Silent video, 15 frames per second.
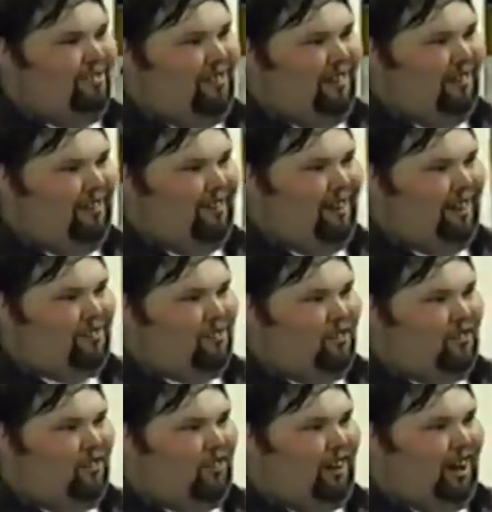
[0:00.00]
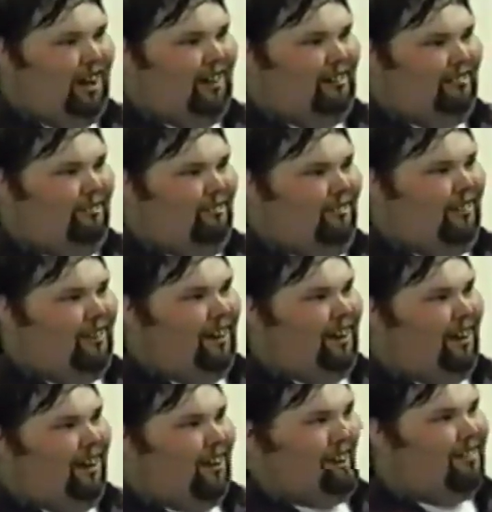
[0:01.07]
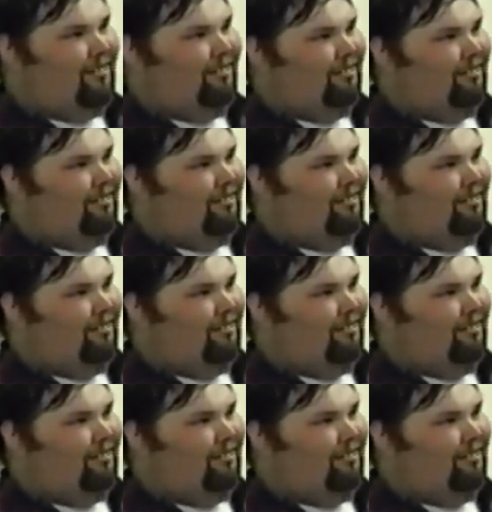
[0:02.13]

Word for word: down at the skating rink.